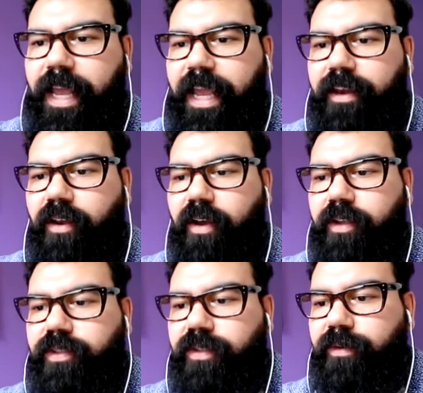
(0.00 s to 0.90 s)
And
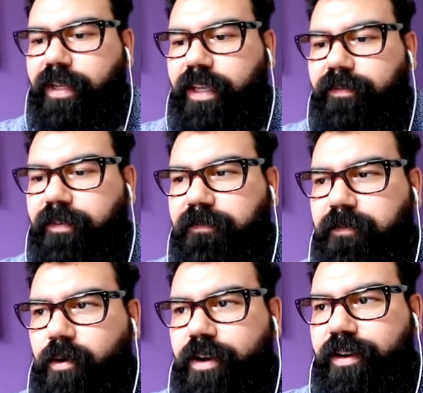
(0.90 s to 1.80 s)
also, if a
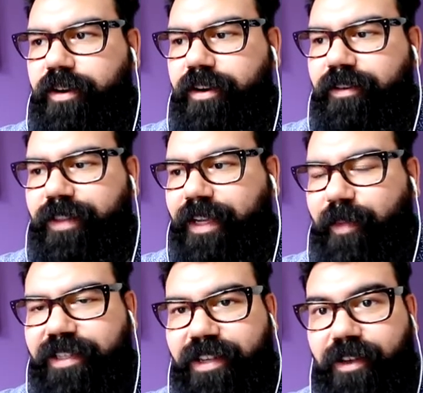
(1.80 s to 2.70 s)
foreigner like
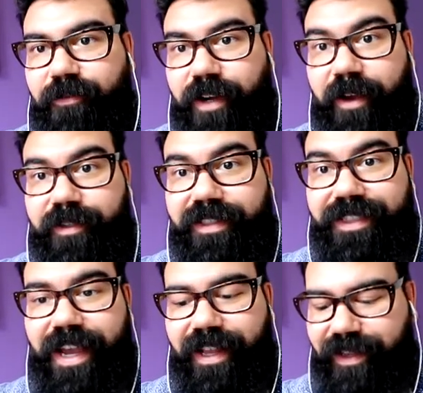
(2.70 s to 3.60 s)
myself when I was in
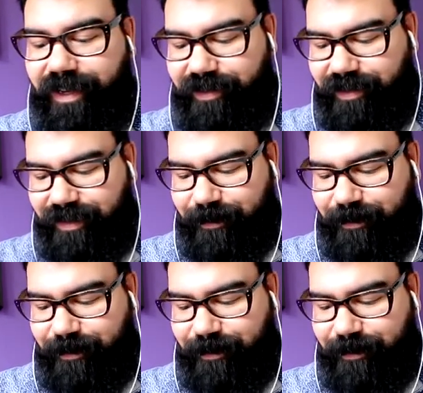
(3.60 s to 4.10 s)
Thailand,